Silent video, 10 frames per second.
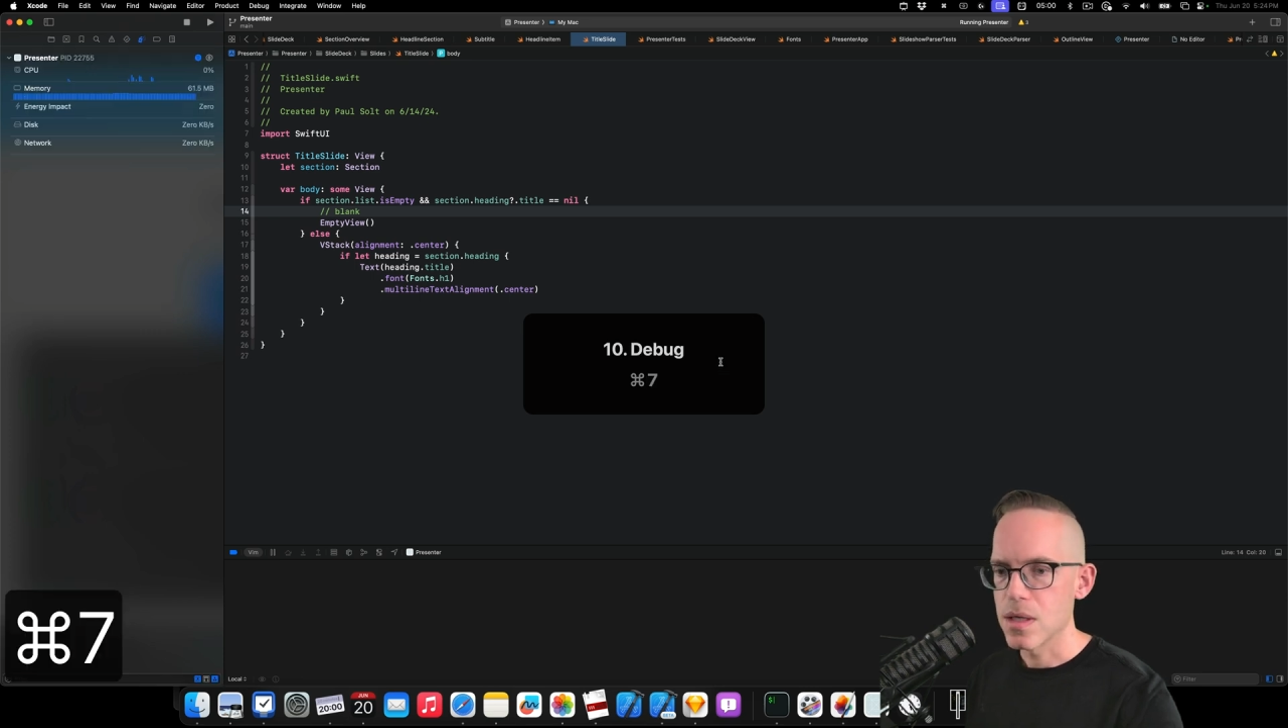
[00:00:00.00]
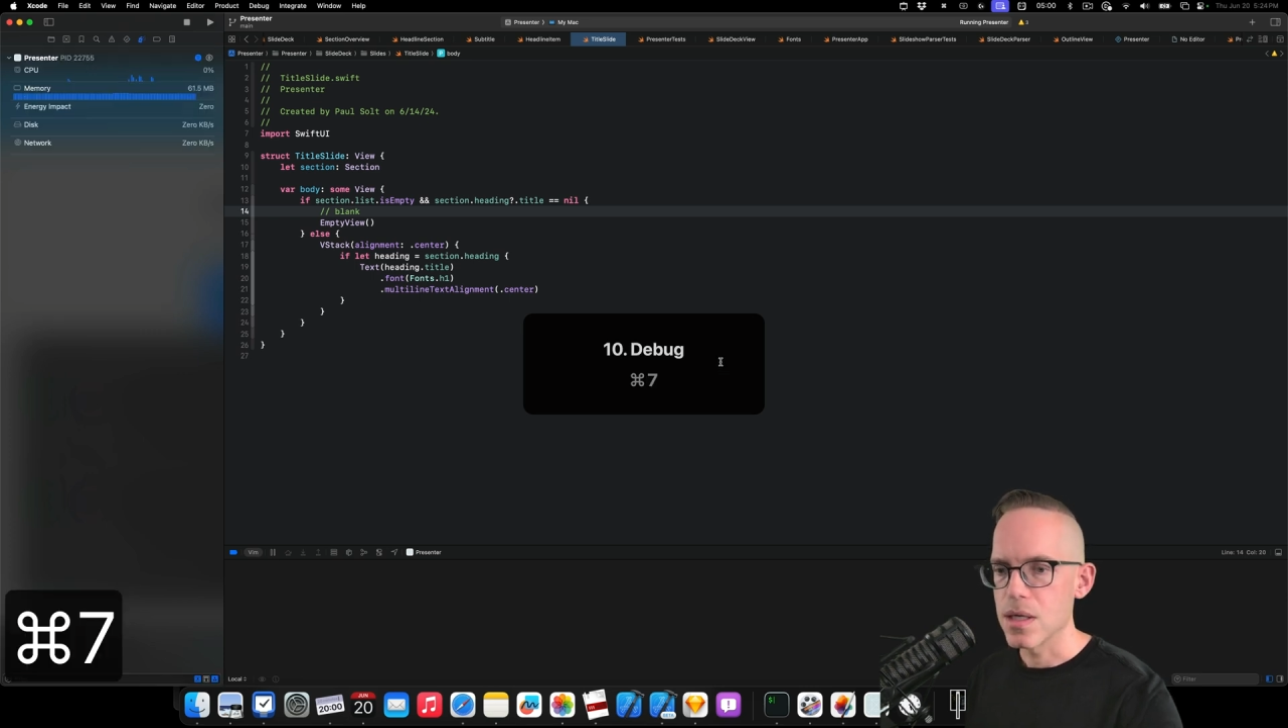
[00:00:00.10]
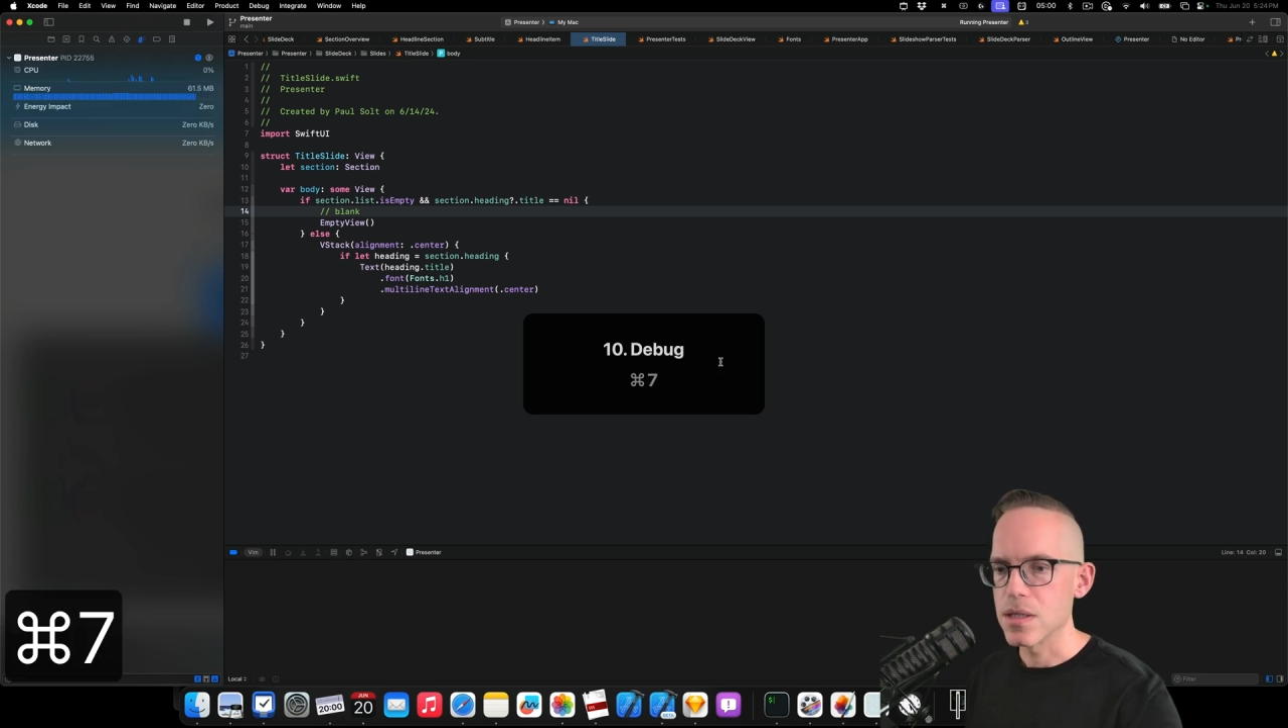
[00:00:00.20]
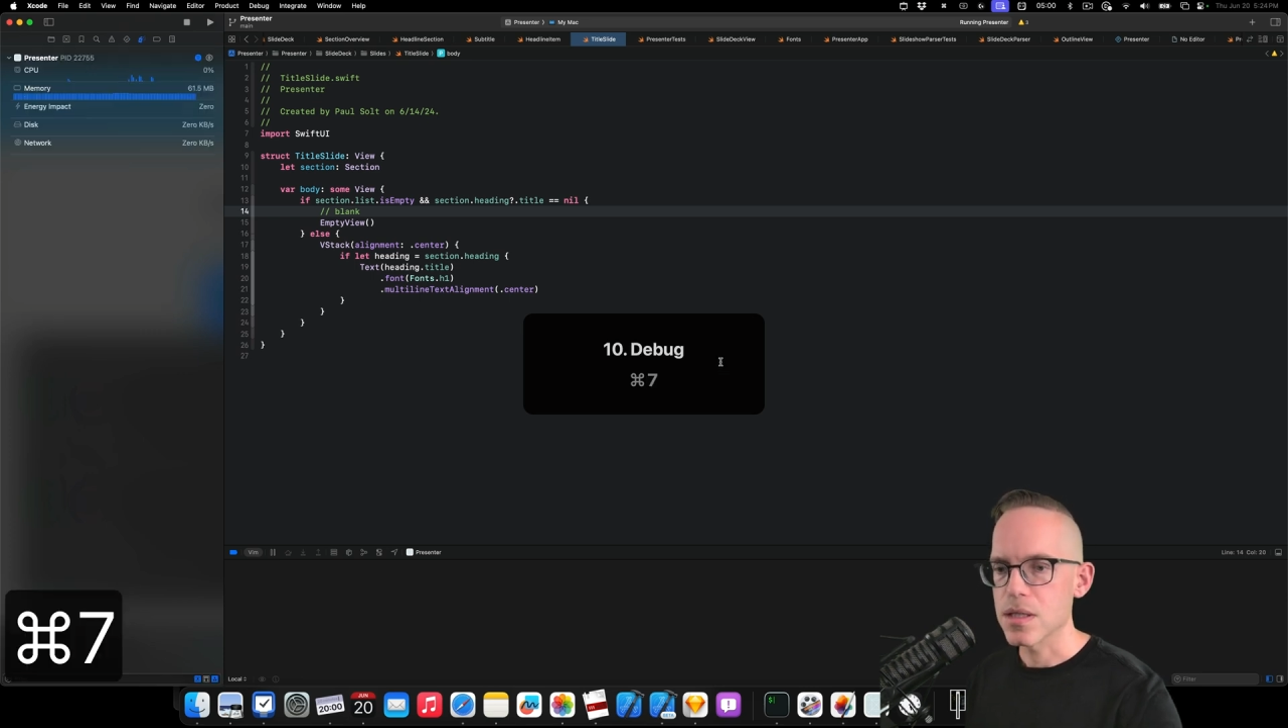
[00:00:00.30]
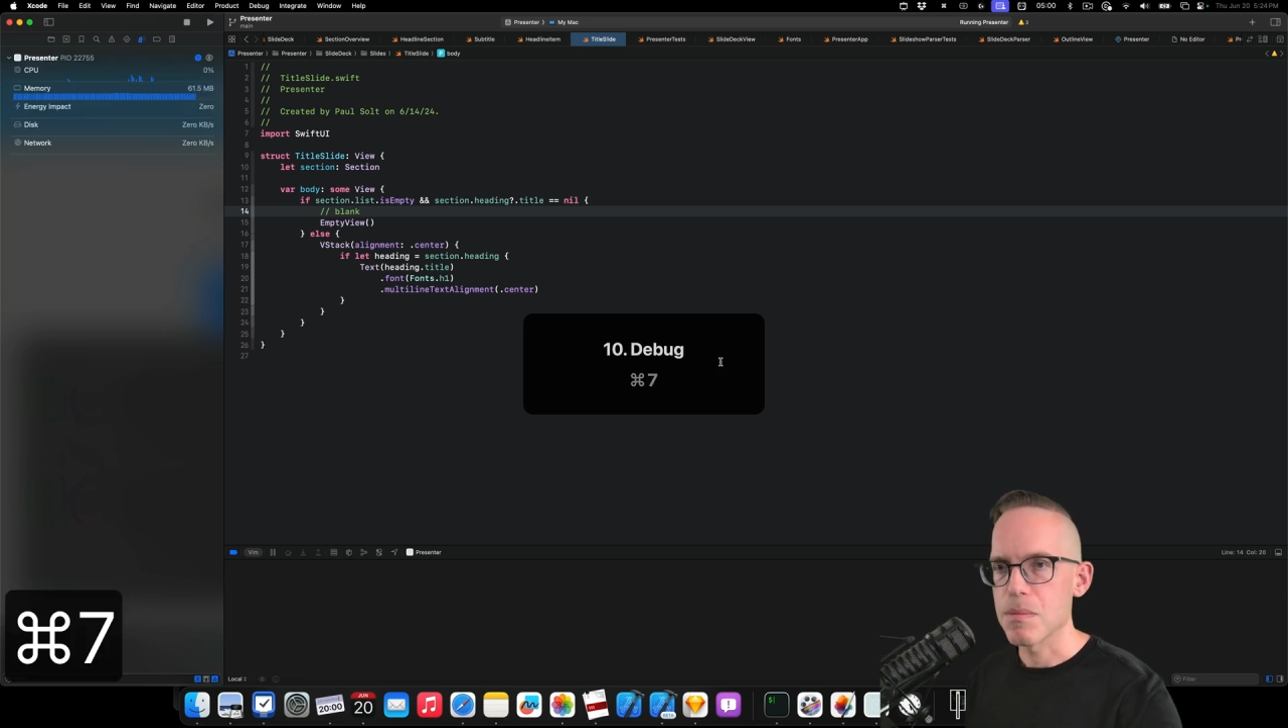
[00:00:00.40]

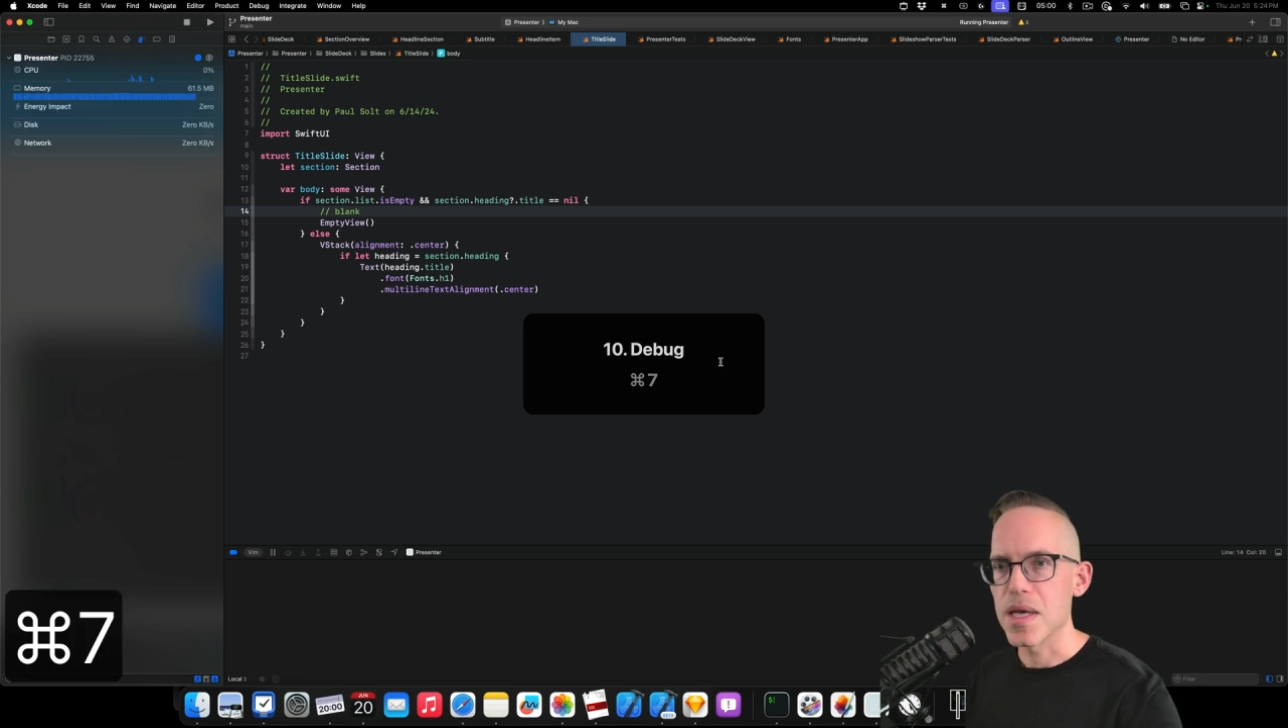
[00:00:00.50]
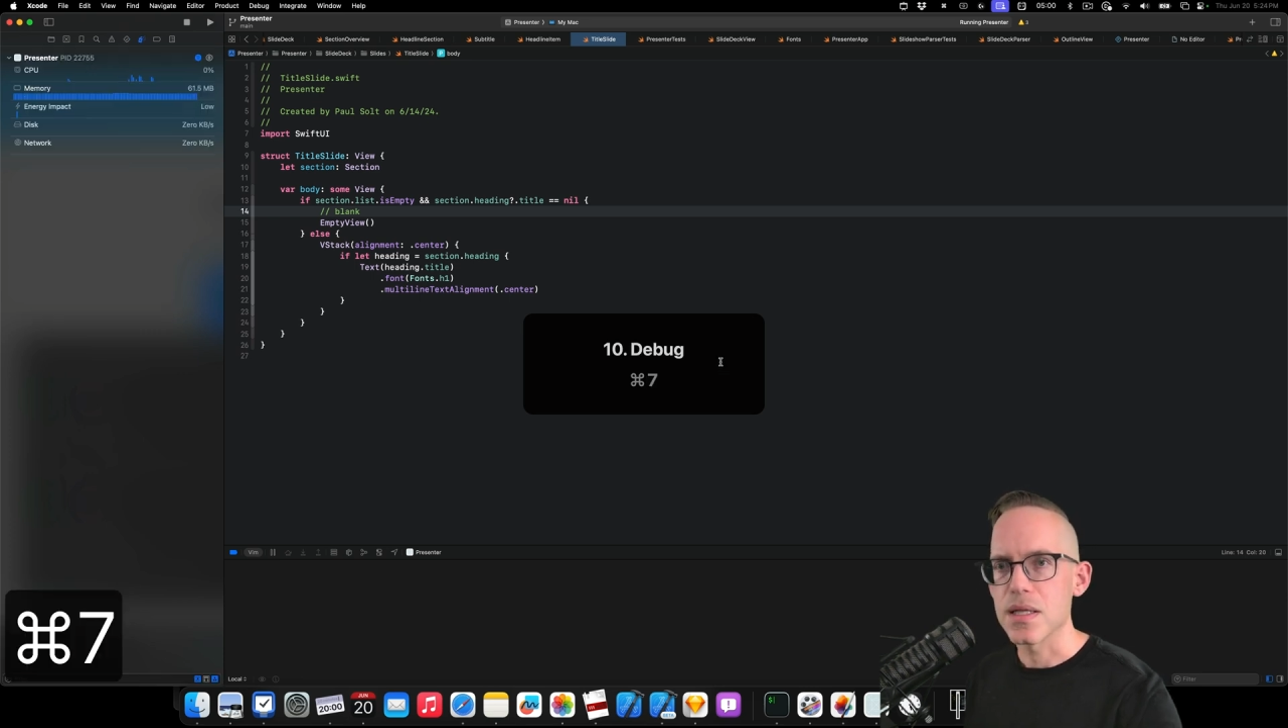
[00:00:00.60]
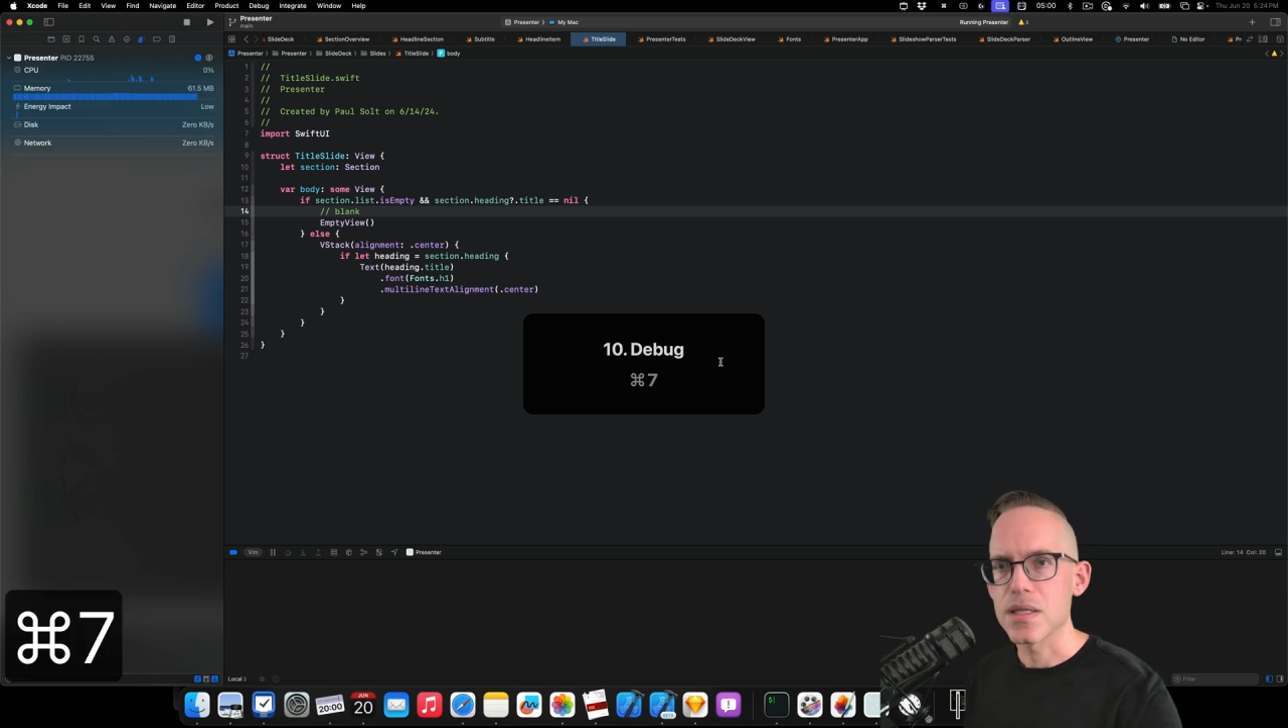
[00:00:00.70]
is Command